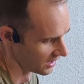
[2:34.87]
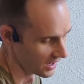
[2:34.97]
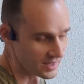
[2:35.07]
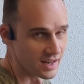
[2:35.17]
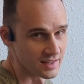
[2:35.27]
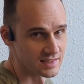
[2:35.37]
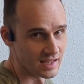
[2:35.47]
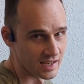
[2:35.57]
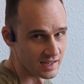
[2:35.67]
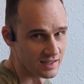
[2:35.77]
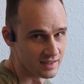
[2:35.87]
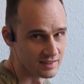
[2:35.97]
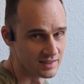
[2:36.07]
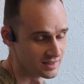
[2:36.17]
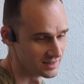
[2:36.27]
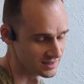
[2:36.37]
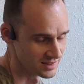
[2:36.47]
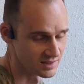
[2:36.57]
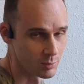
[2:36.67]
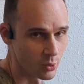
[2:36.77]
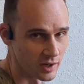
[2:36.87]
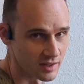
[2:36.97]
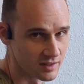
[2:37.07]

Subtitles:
I gotta say, this is disappointing.